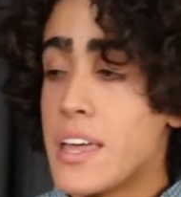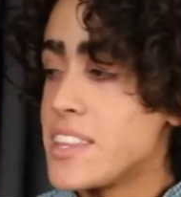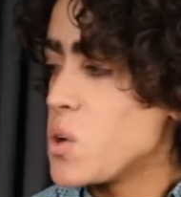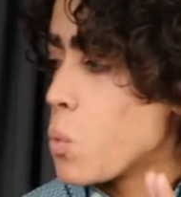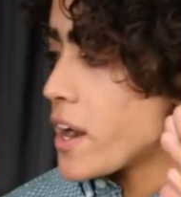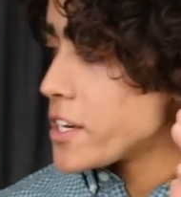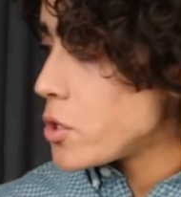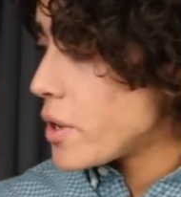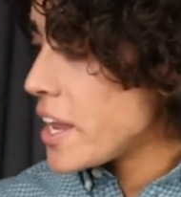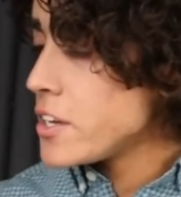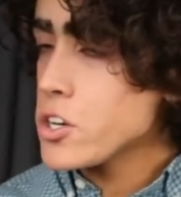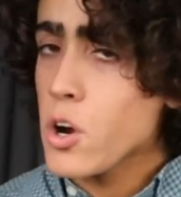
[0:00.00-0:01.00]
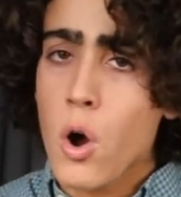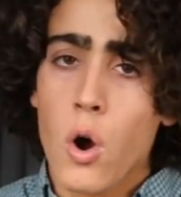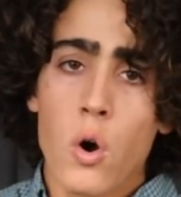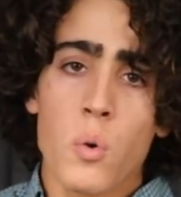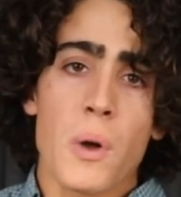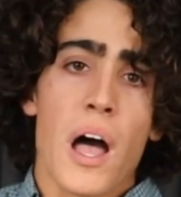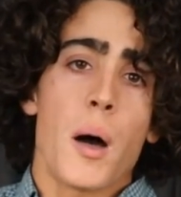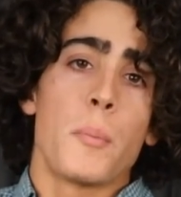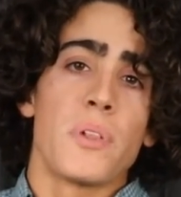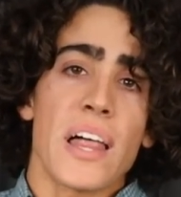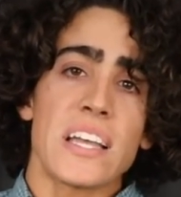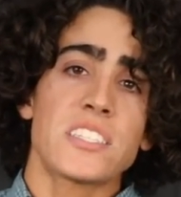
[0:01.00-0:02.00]
They want you in your home,
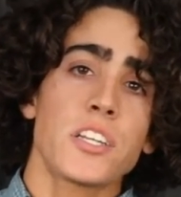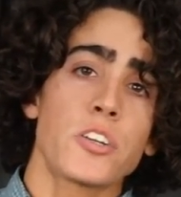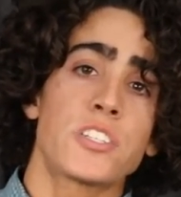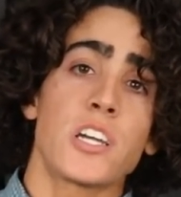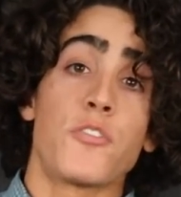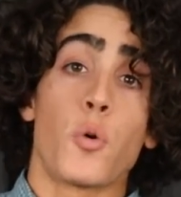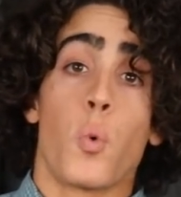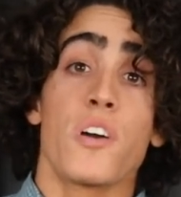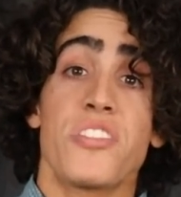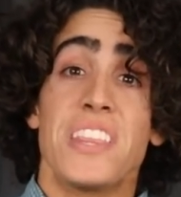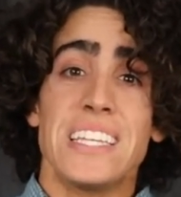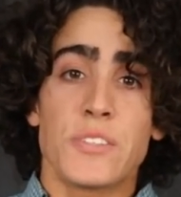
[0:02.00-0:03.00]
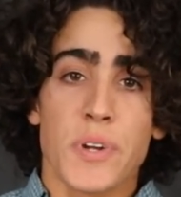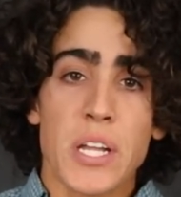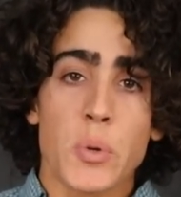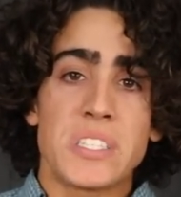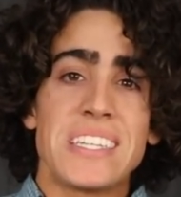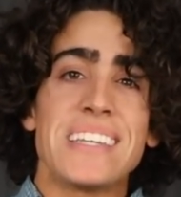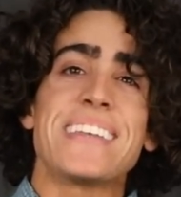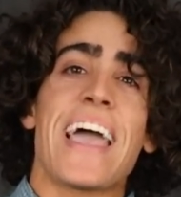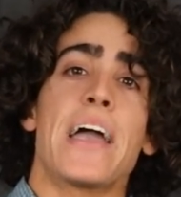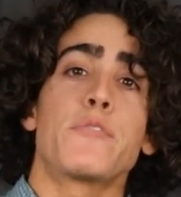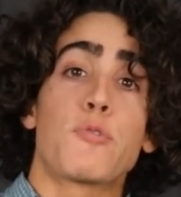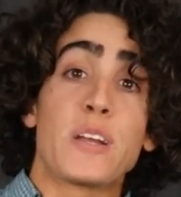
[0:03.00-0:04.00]
blasting yourself with these frequencies
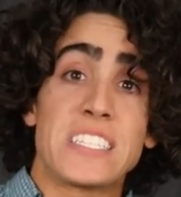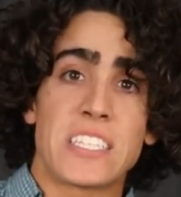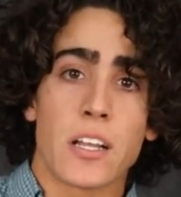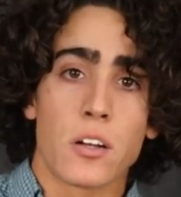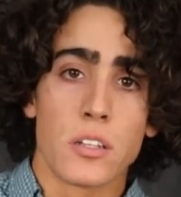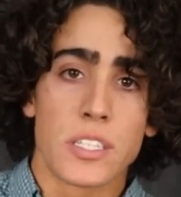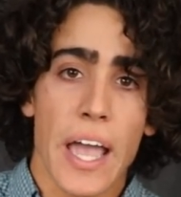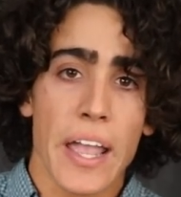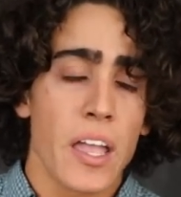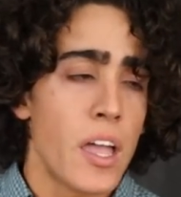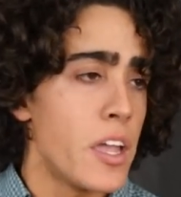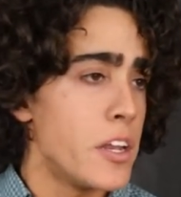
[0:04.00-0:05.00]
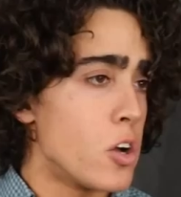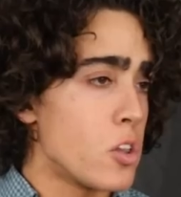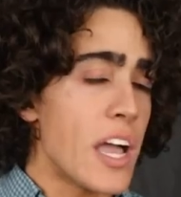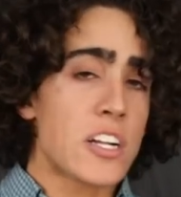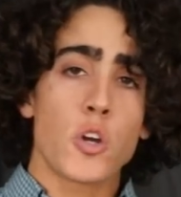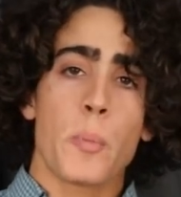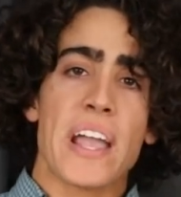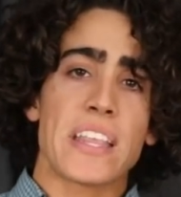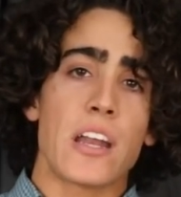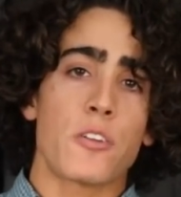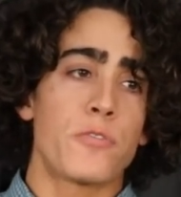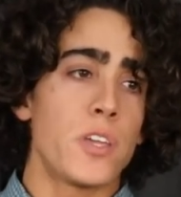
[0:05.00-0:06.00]
every single day. You know,
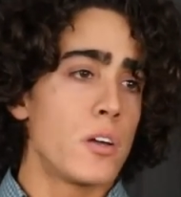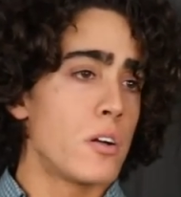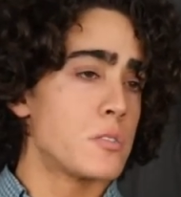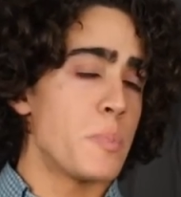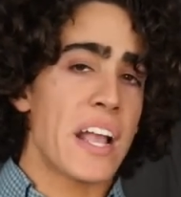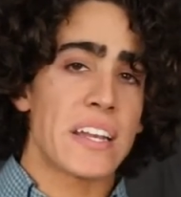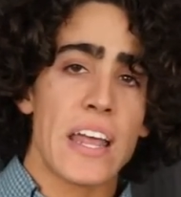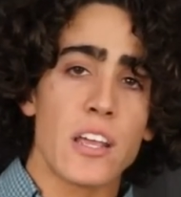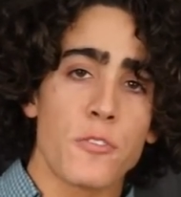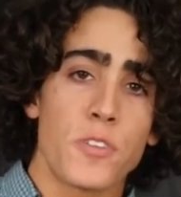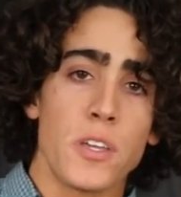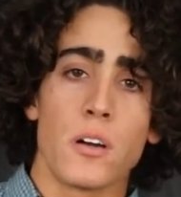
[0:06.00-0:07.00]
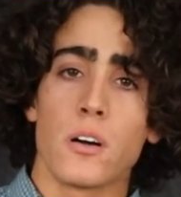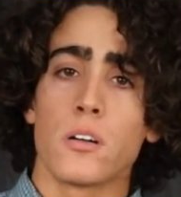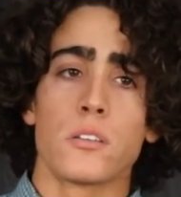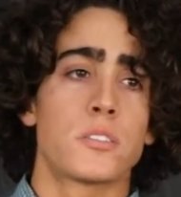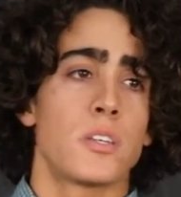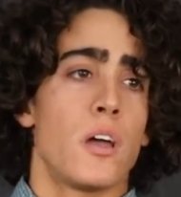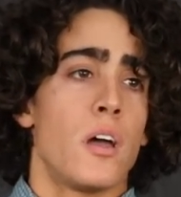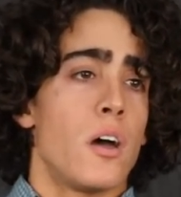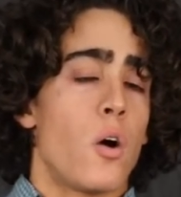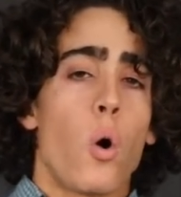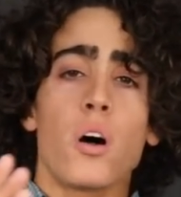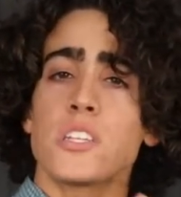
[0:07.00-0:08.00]
electromagnetic fields, magnetic fields,
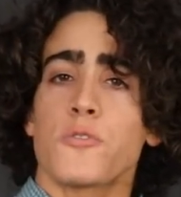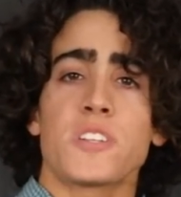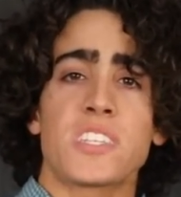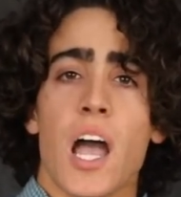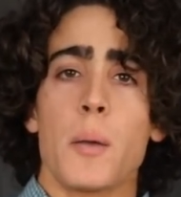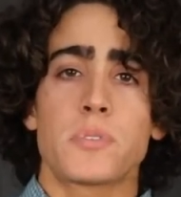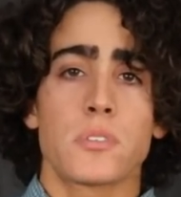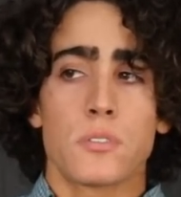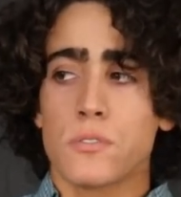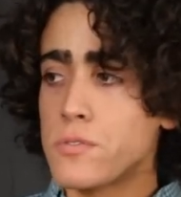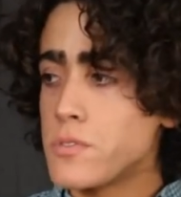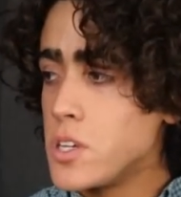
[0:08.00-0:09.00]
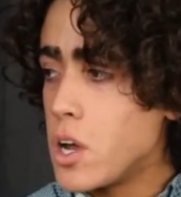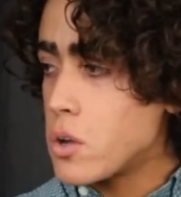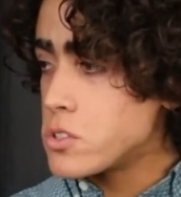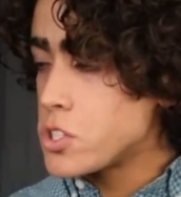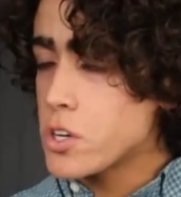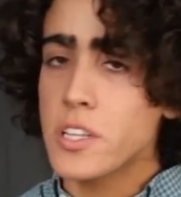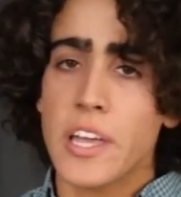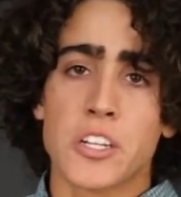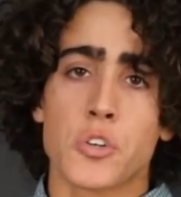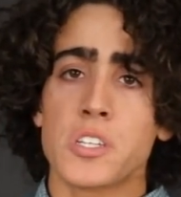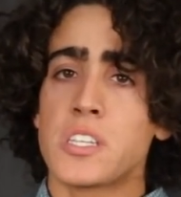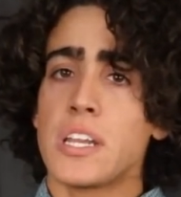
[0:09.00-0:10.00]
all different types of, you know, dirty
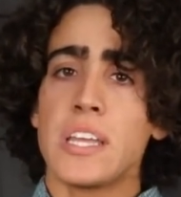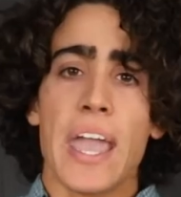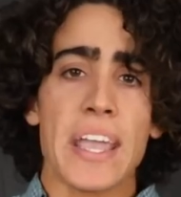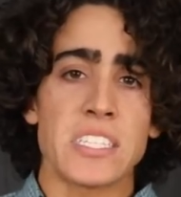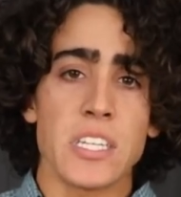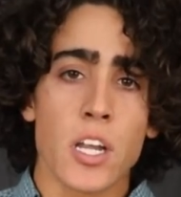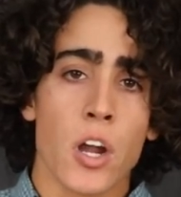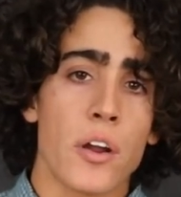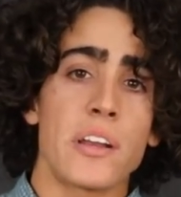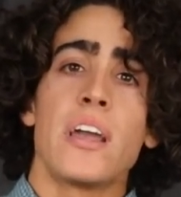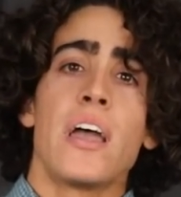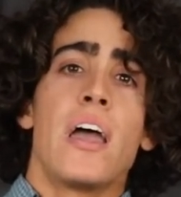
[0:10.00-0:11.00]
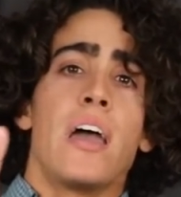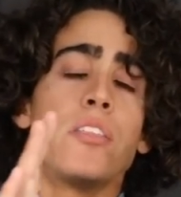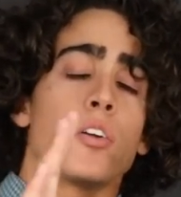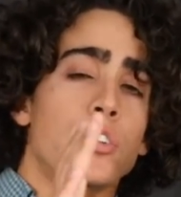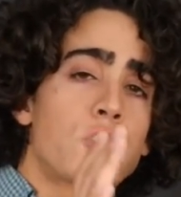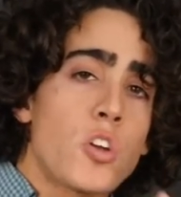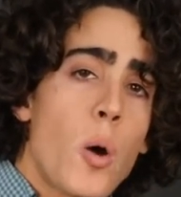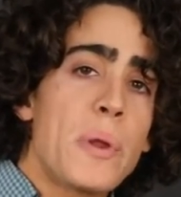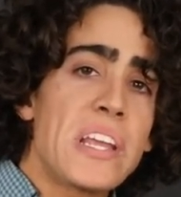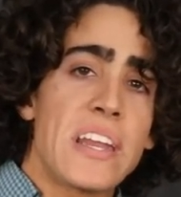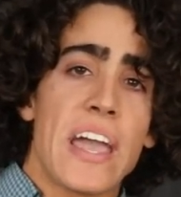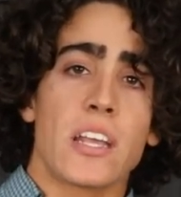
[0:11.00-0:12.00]
electricity, AC current. There are so
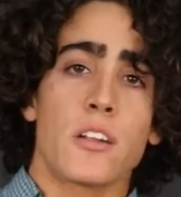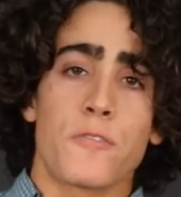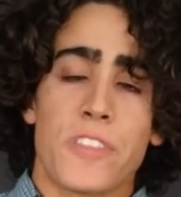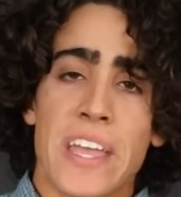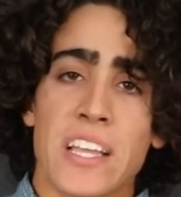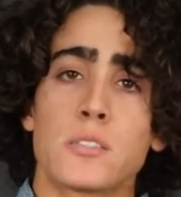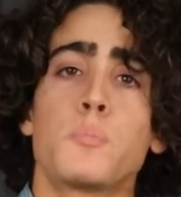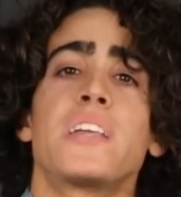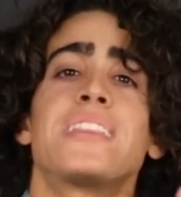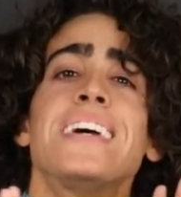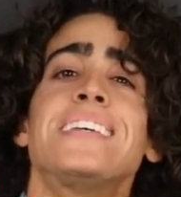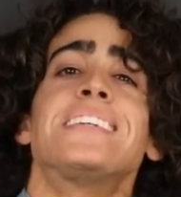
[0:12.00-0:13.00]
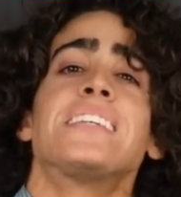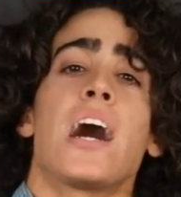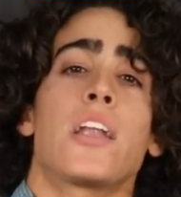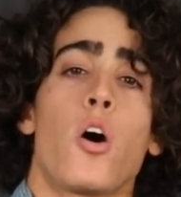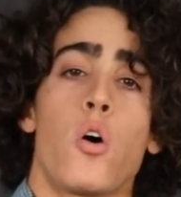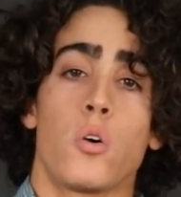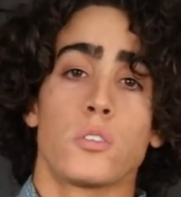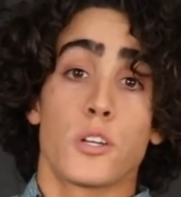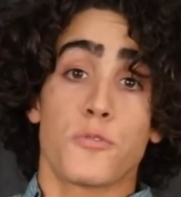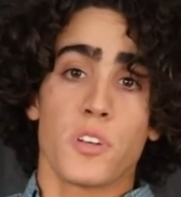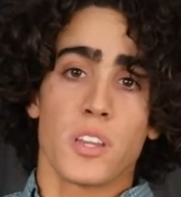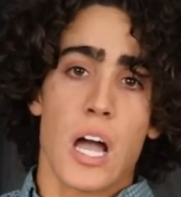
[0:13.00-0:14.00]
many negative things, but this is on a whole
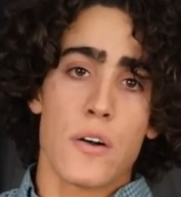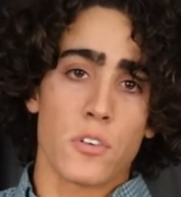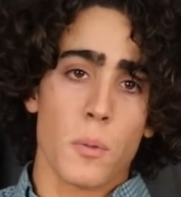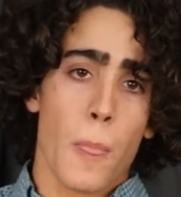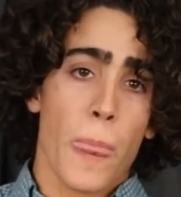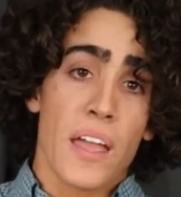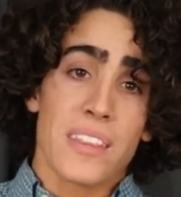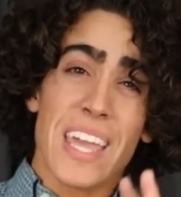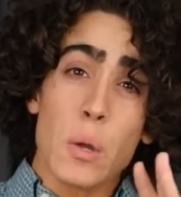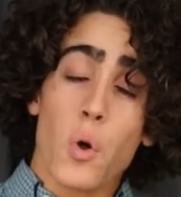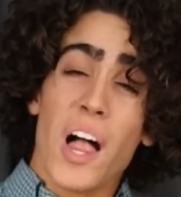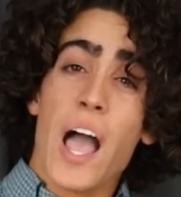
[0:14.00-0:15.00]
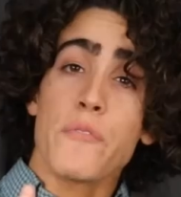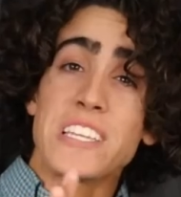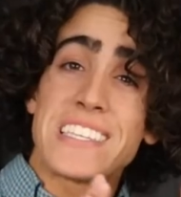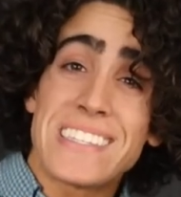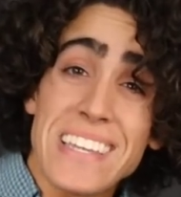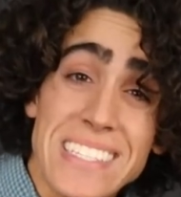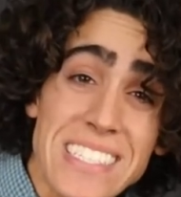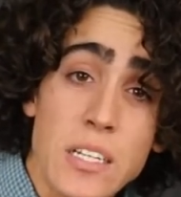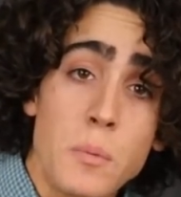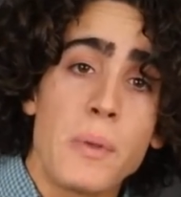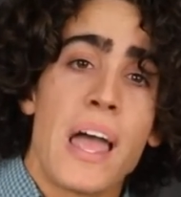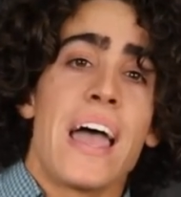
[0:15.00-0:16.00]
different level. They will have a
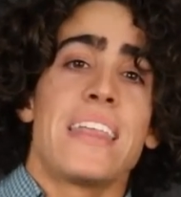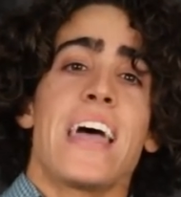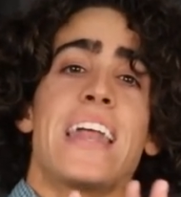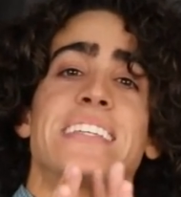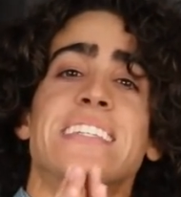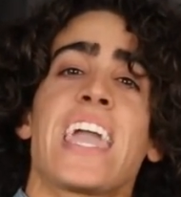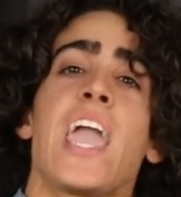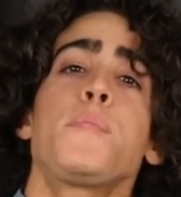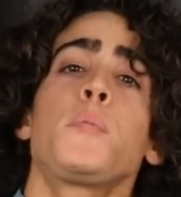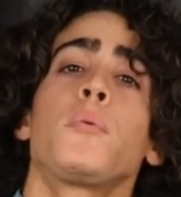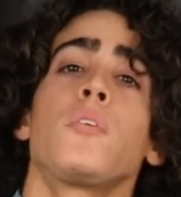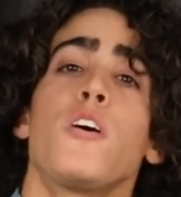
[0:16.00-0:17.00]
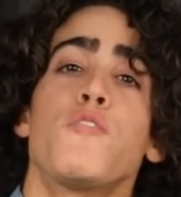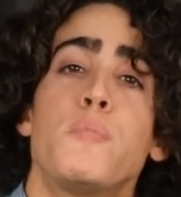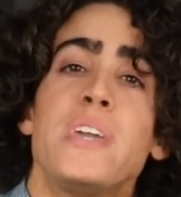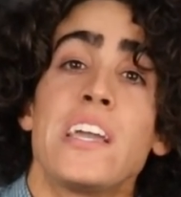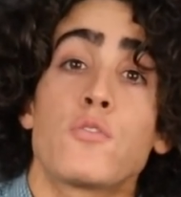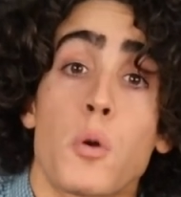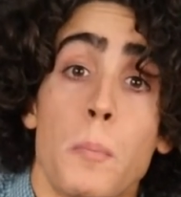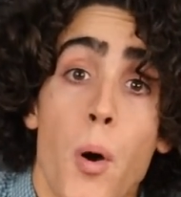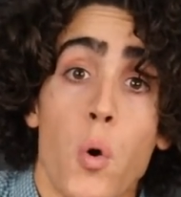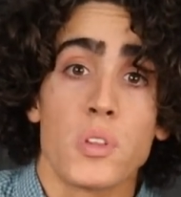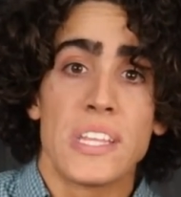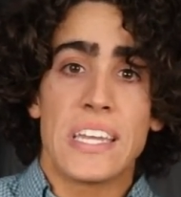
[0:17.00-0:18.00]
system that is capable of being
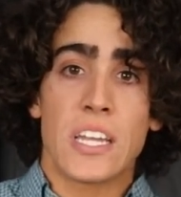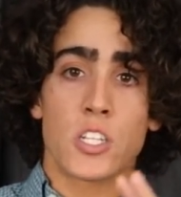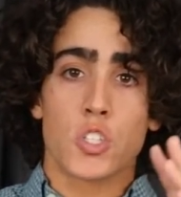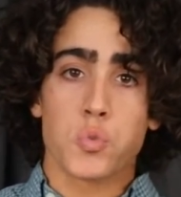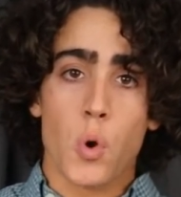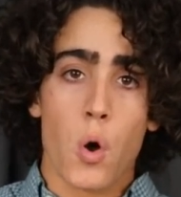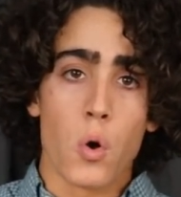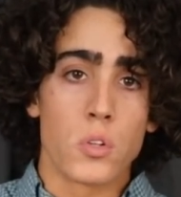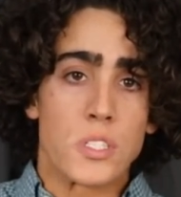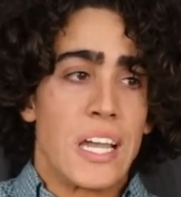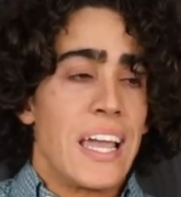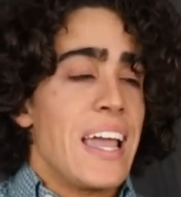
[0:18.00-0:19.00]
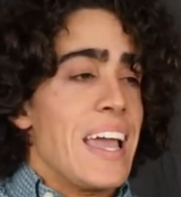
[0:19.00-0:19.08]
remotely controlled.